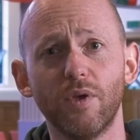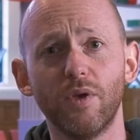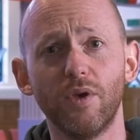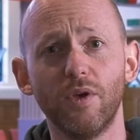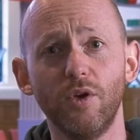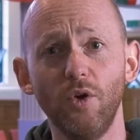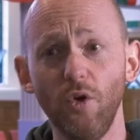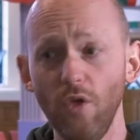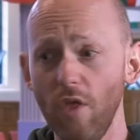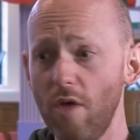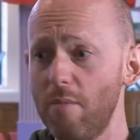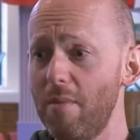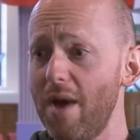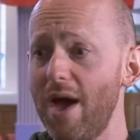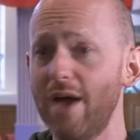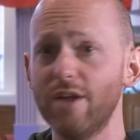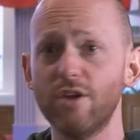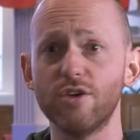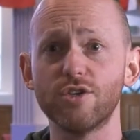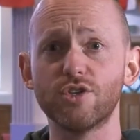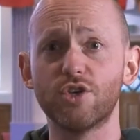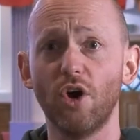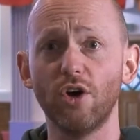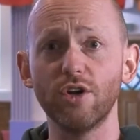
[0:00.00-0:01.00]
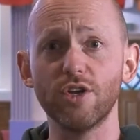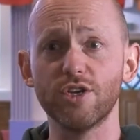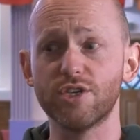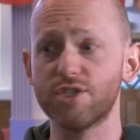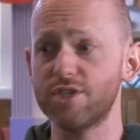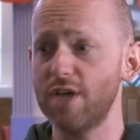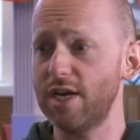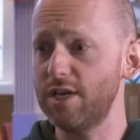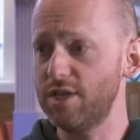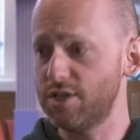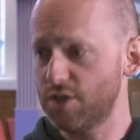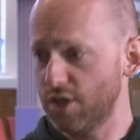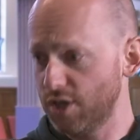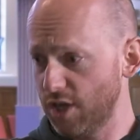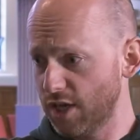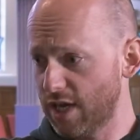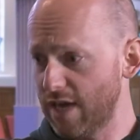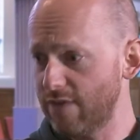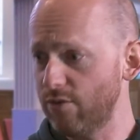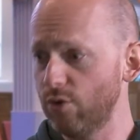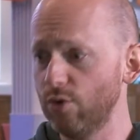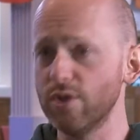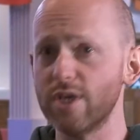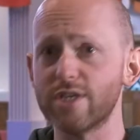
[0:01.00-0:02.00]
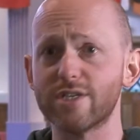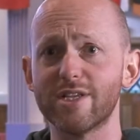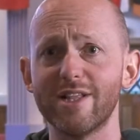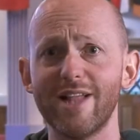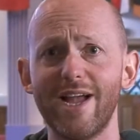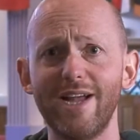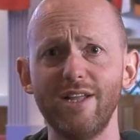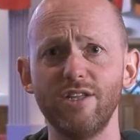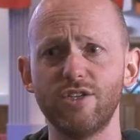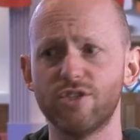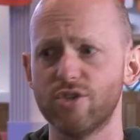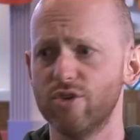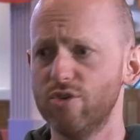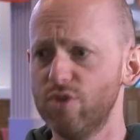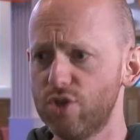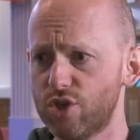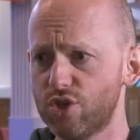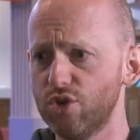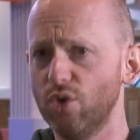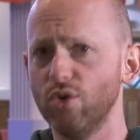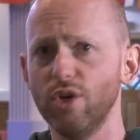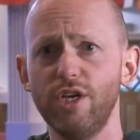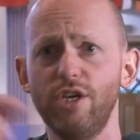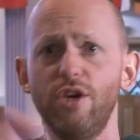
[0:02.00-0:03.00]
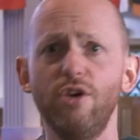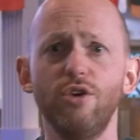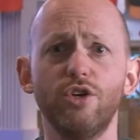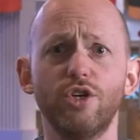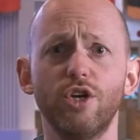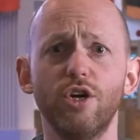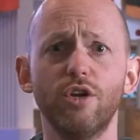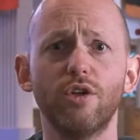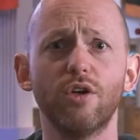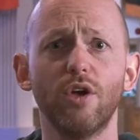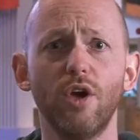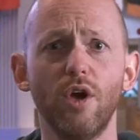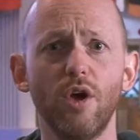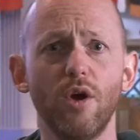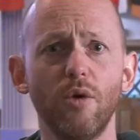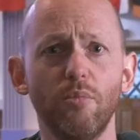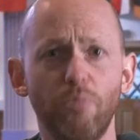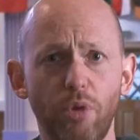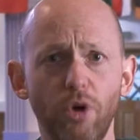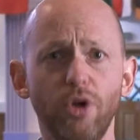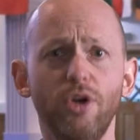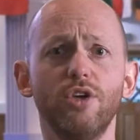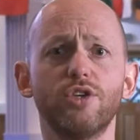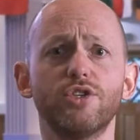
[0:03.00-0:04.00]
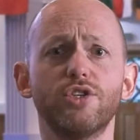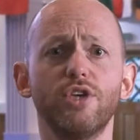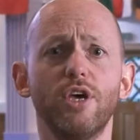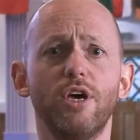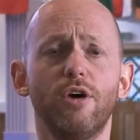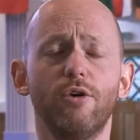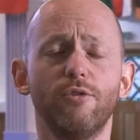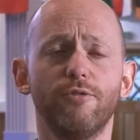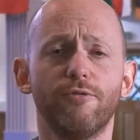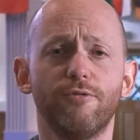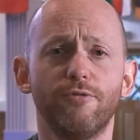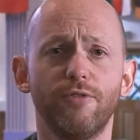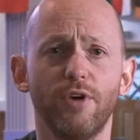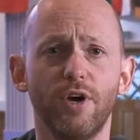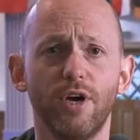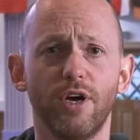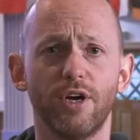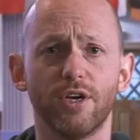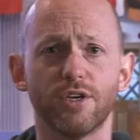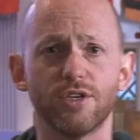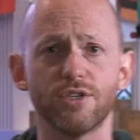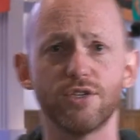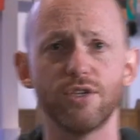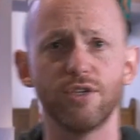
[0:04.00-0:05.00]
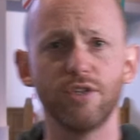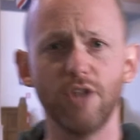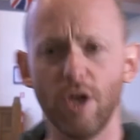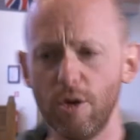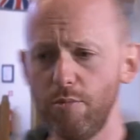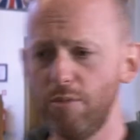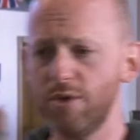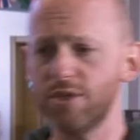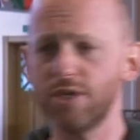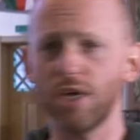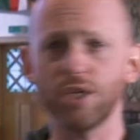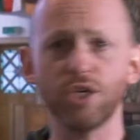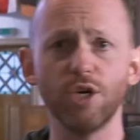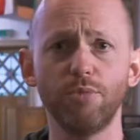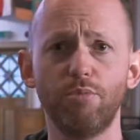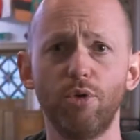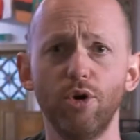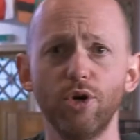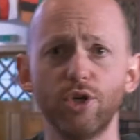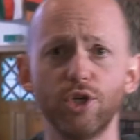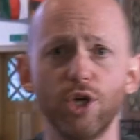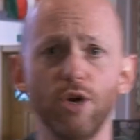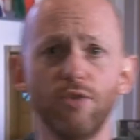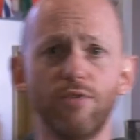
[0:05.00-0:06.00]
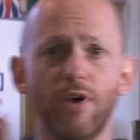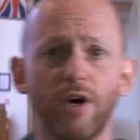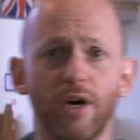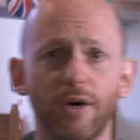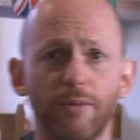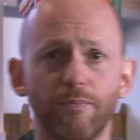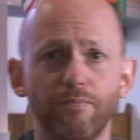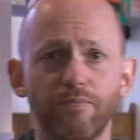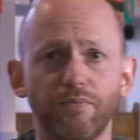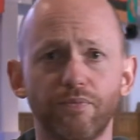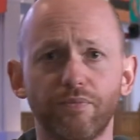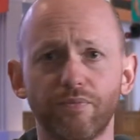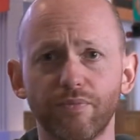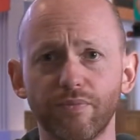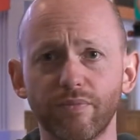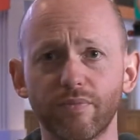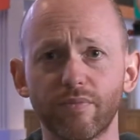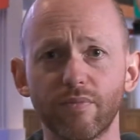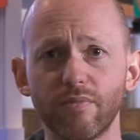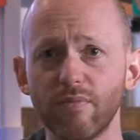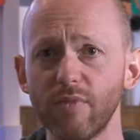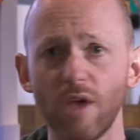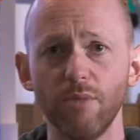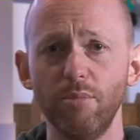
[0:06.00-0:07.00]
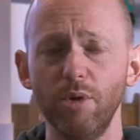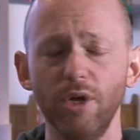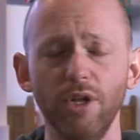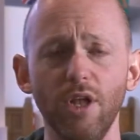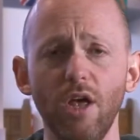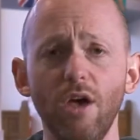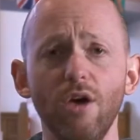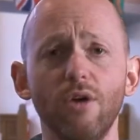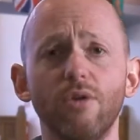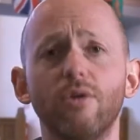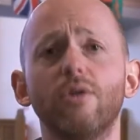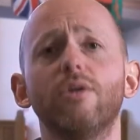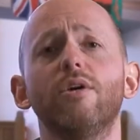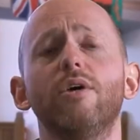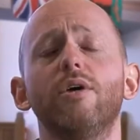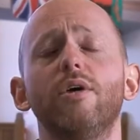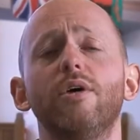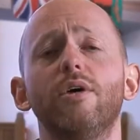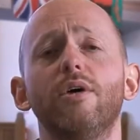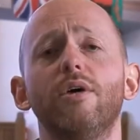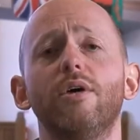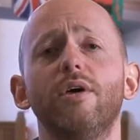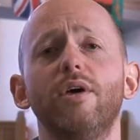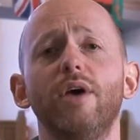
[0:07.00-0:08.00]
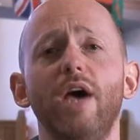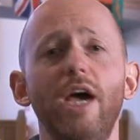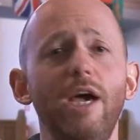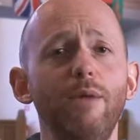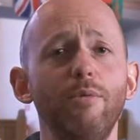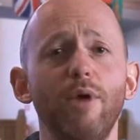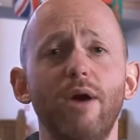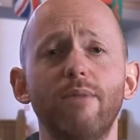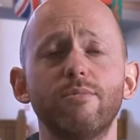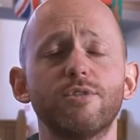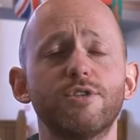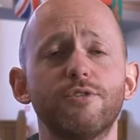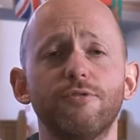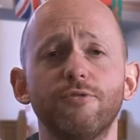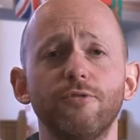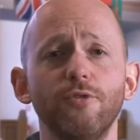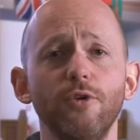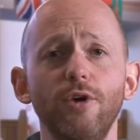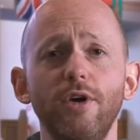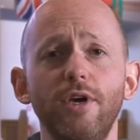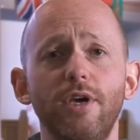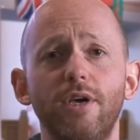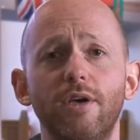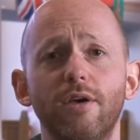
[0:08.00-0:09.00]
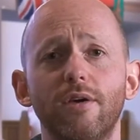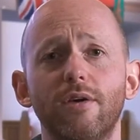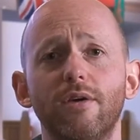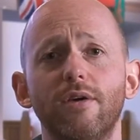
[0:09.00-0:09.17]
You're the man, as God has said he's going to give all this land to. Surely you should put yourself first. Don't be such a pushover. But no, Abraham's free.